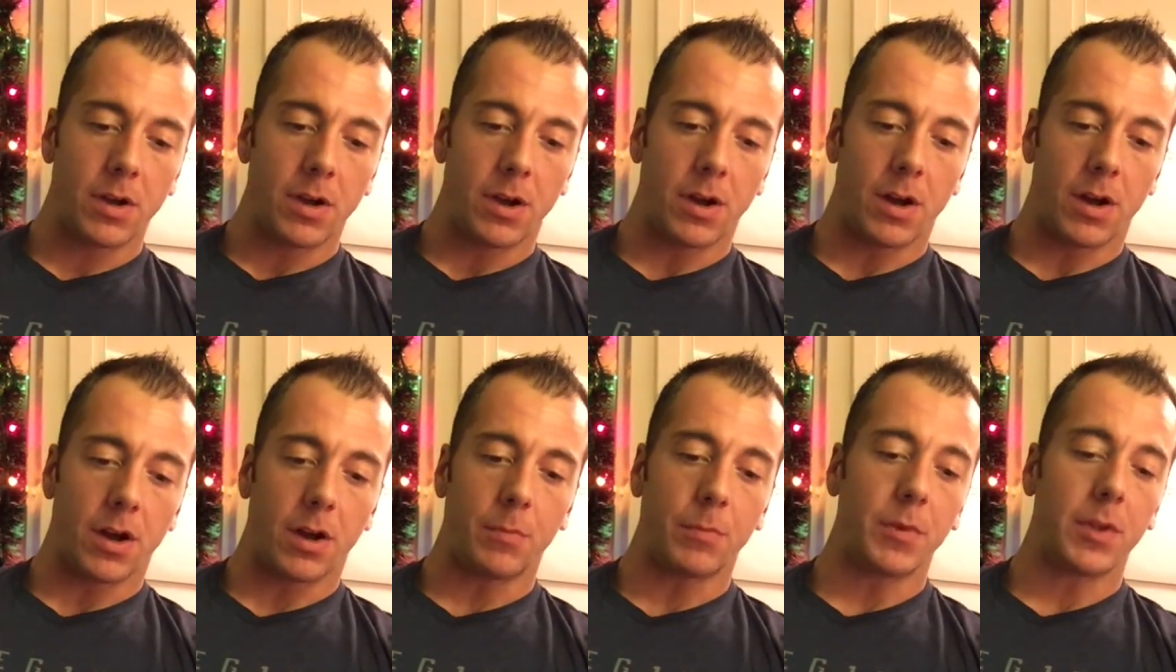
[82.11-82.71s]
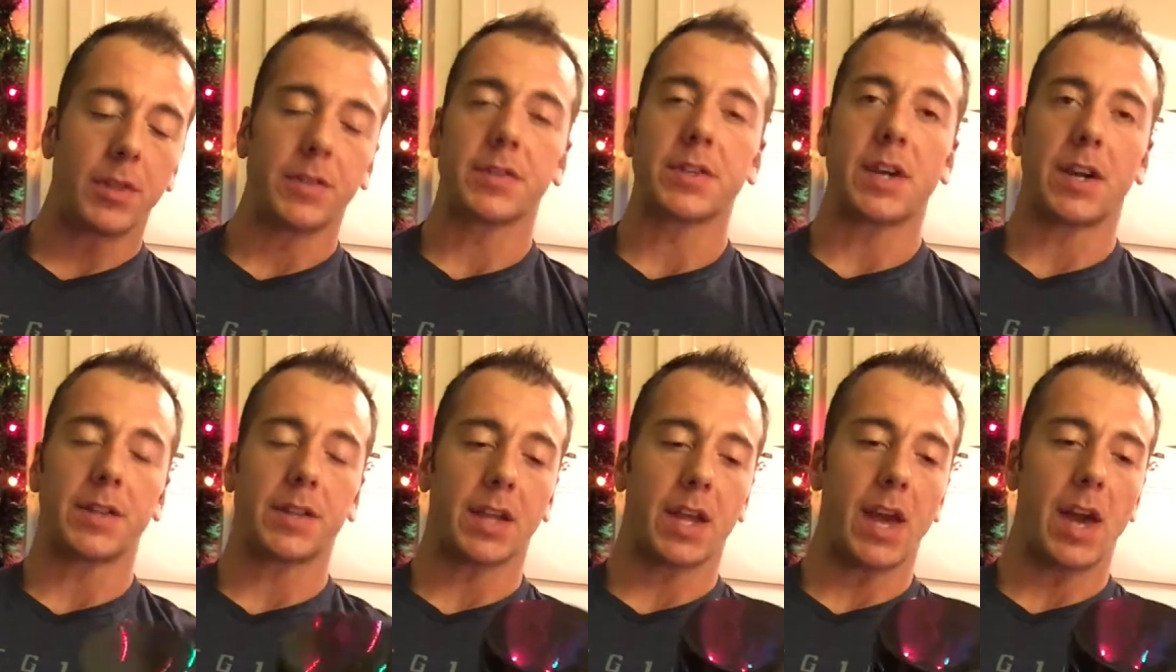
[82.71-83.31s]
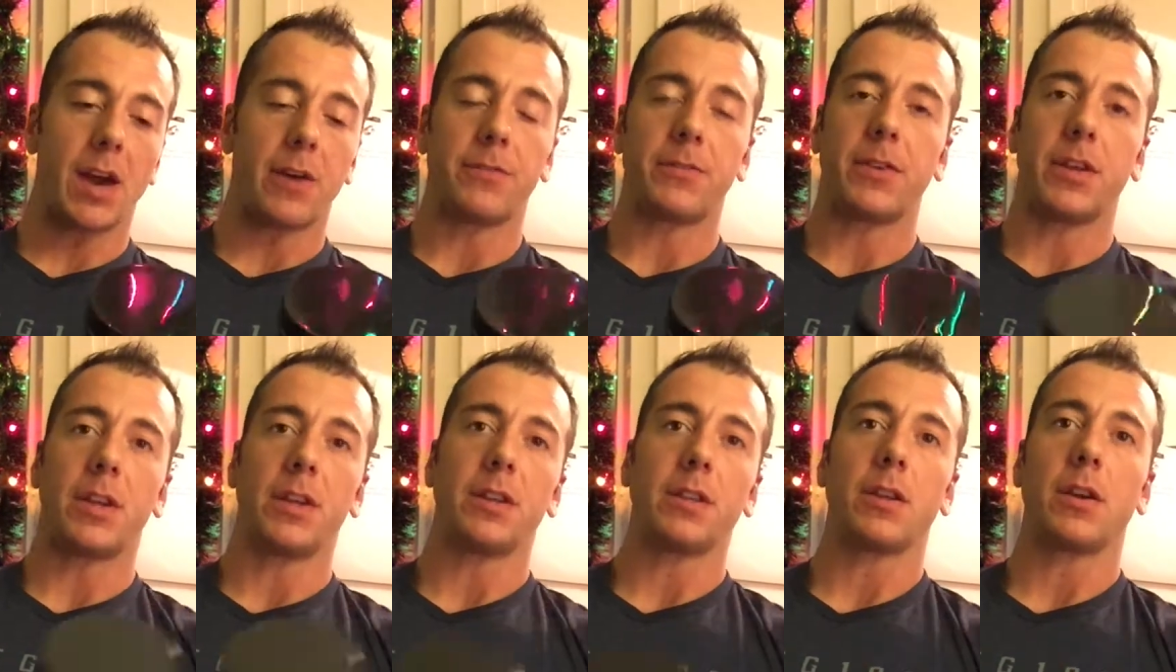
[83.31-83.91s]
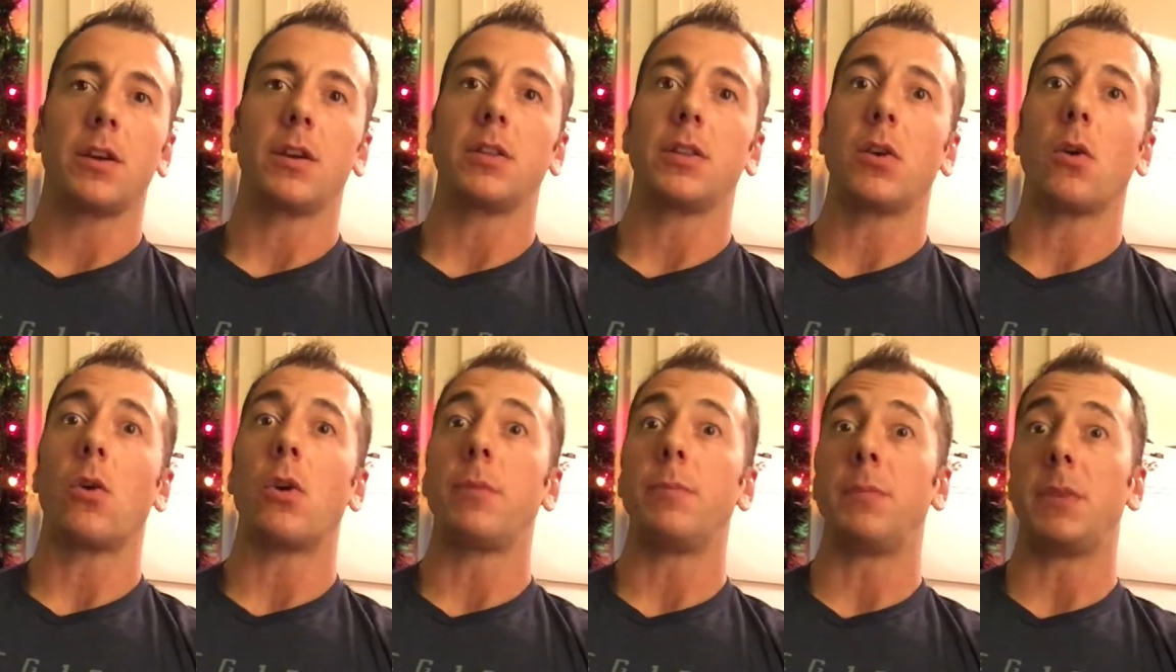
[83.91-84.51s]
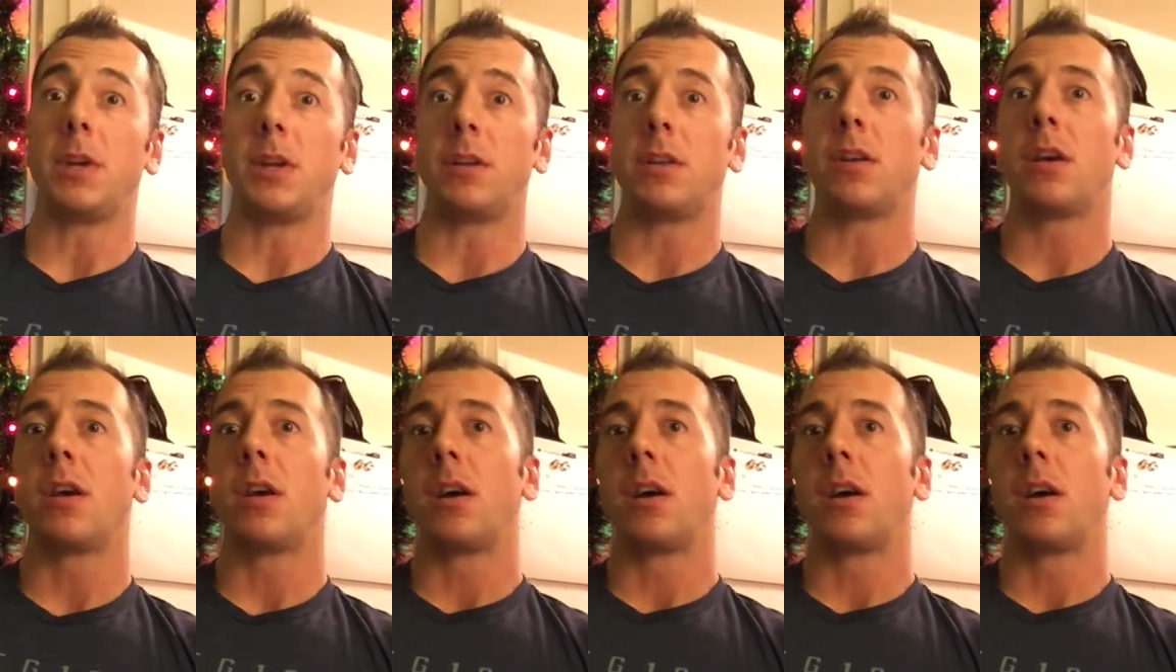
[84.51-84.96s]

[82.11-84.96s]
Um, it's got the caffeine in there and the yohimbine,